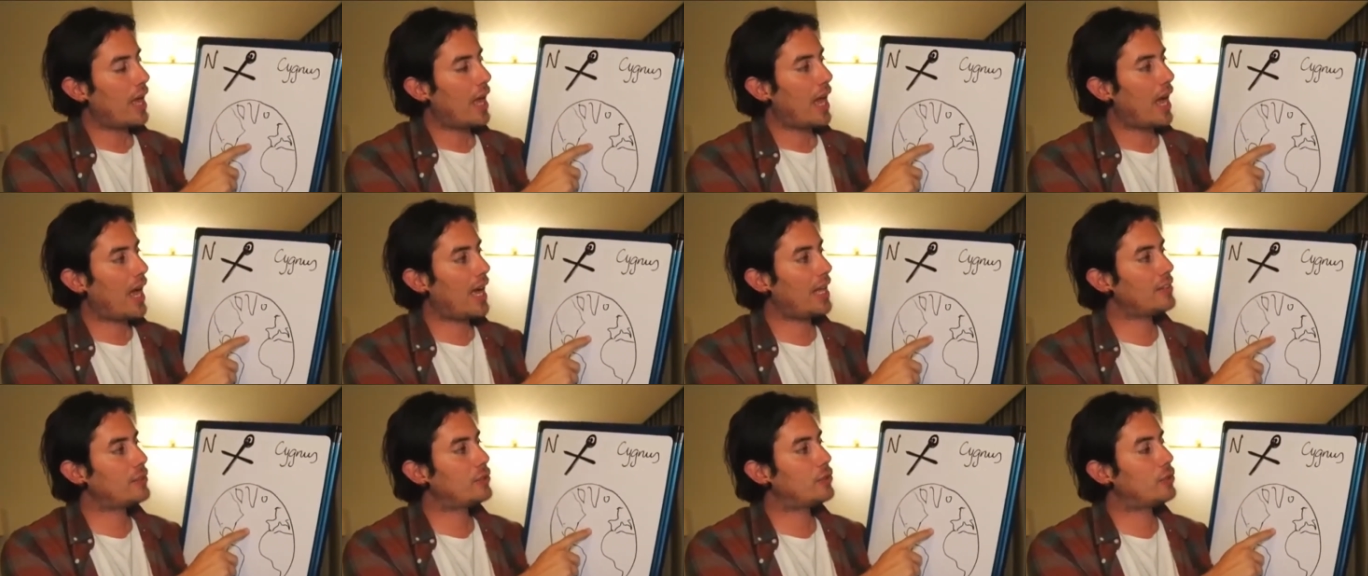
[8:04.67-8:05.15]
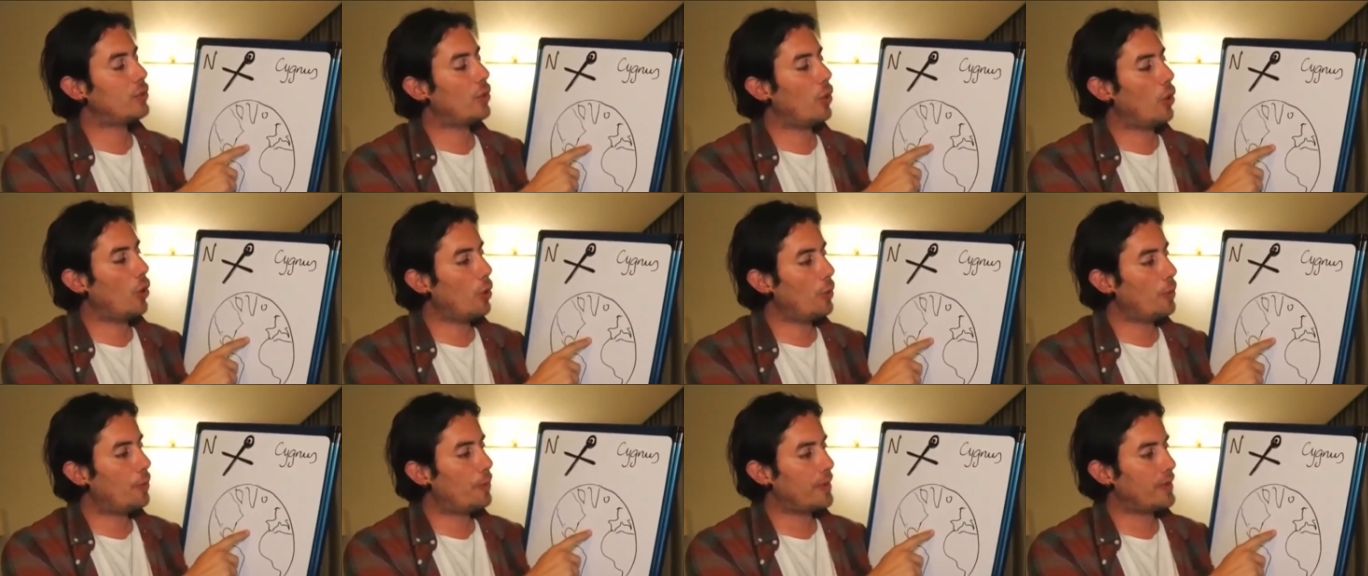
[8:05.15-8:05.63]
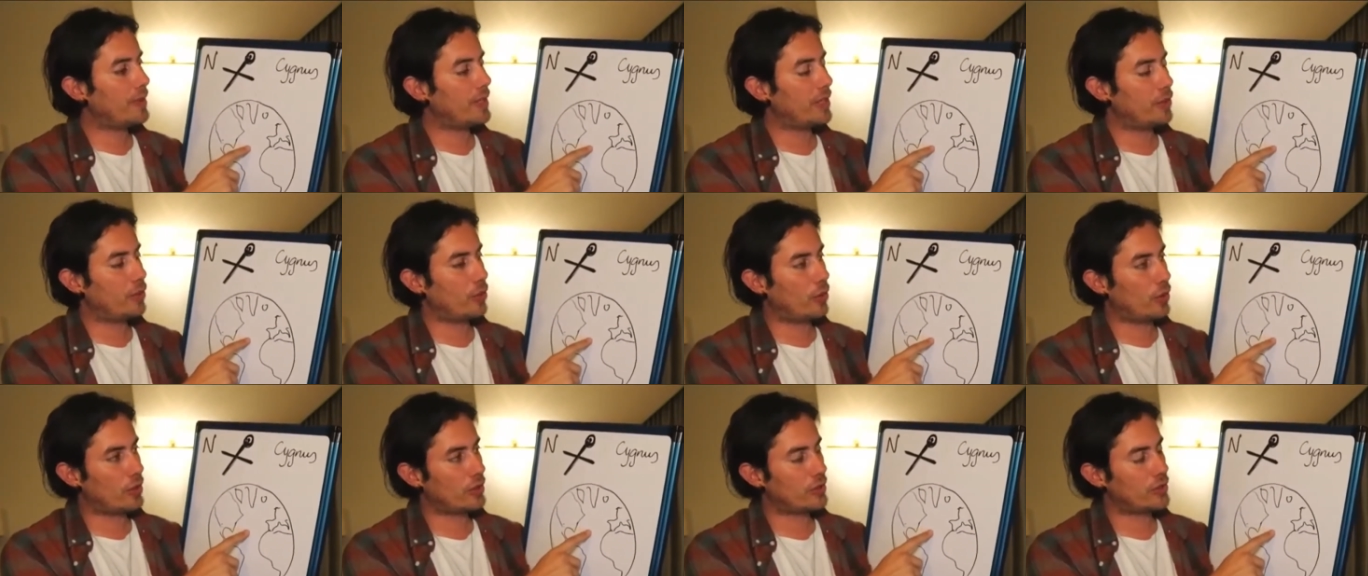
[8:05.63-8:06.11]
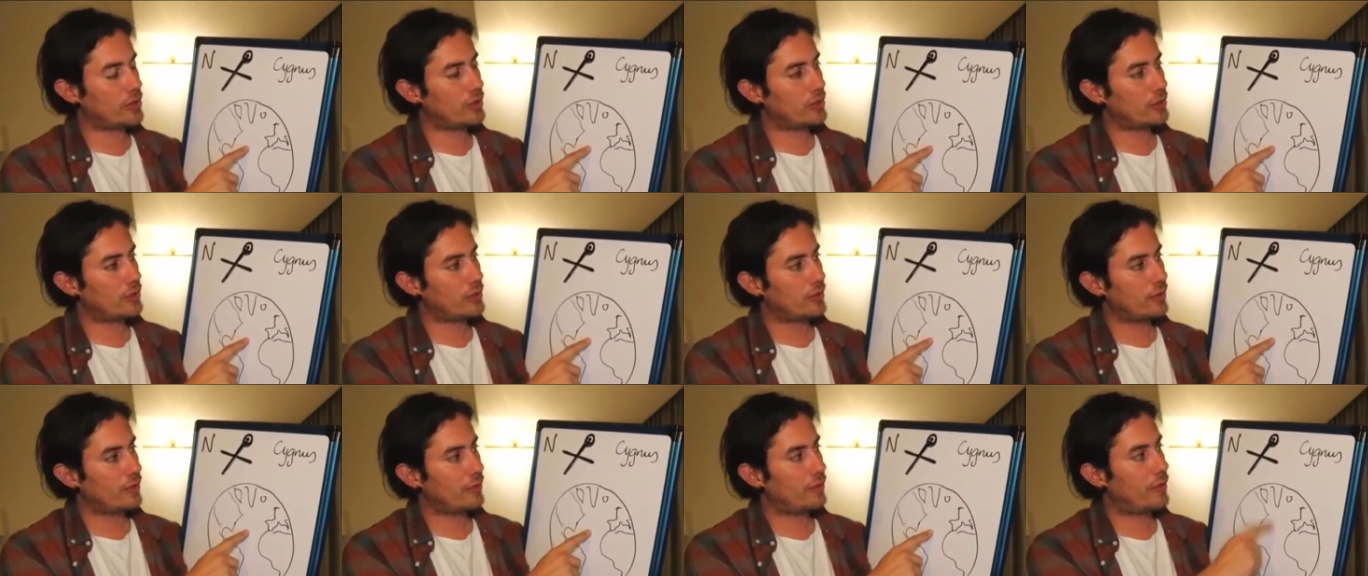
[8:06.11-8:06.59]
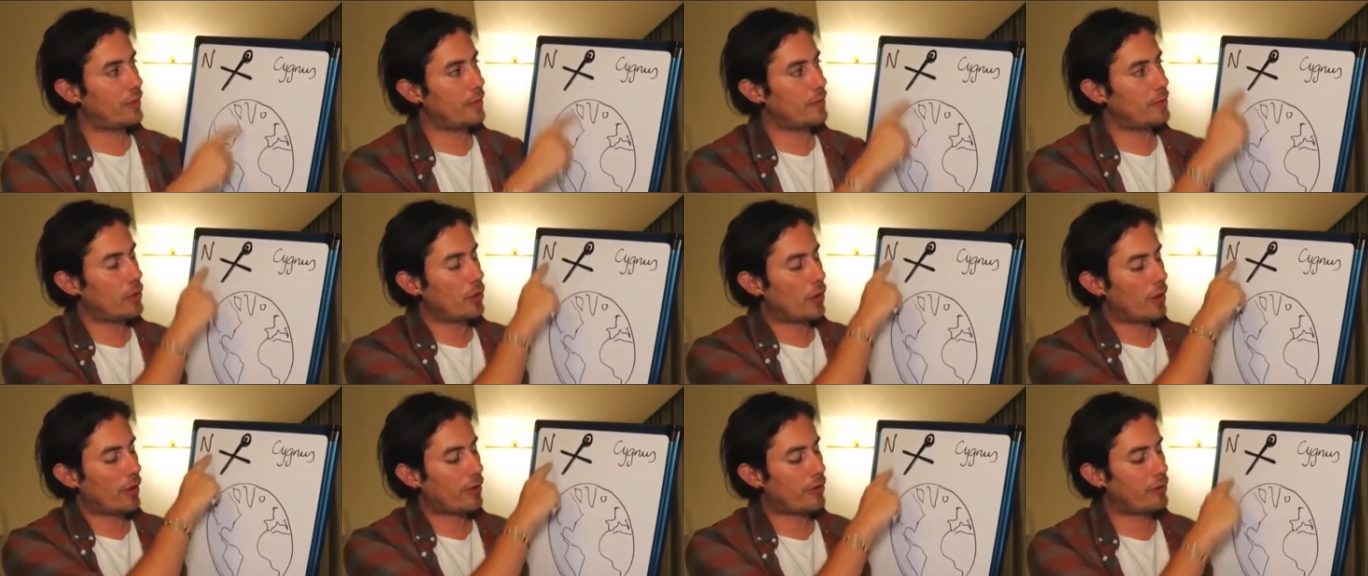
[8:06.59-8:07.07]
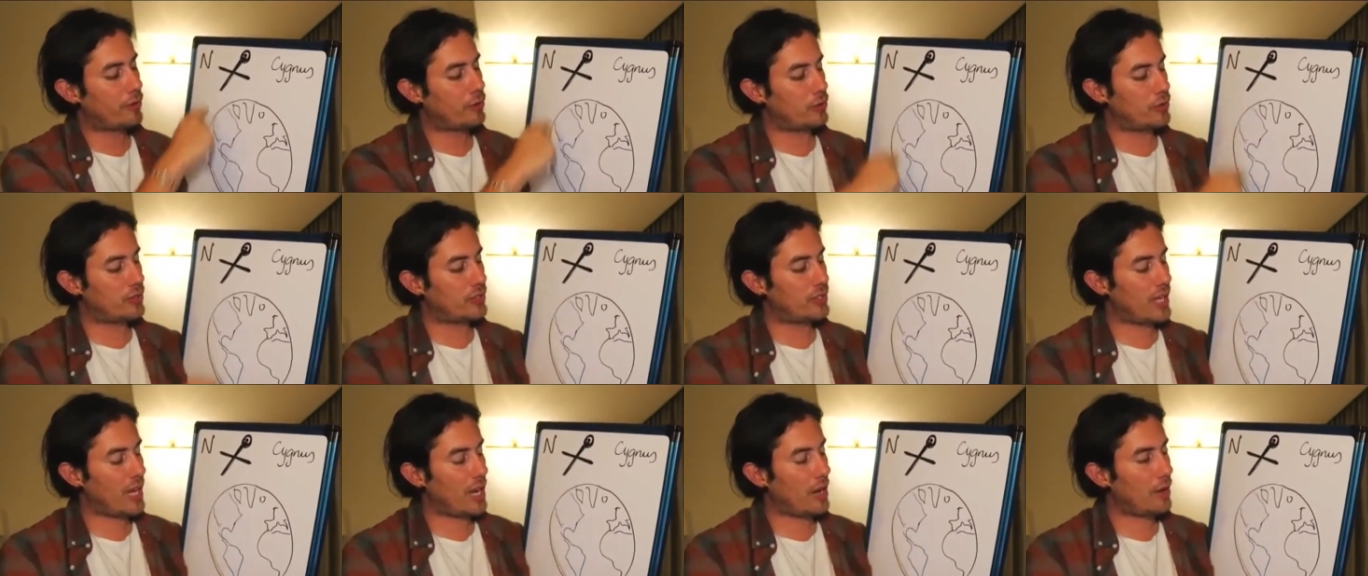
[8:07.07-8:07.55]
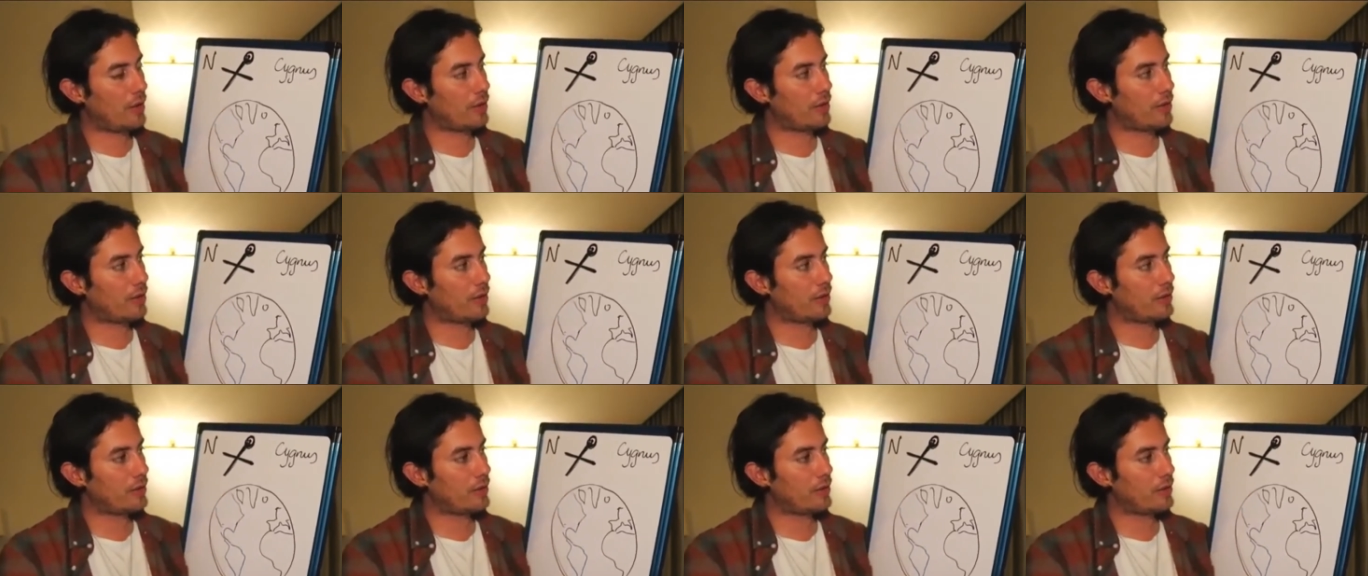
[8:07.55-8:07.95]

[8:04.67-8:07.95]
had to open the doors from north to south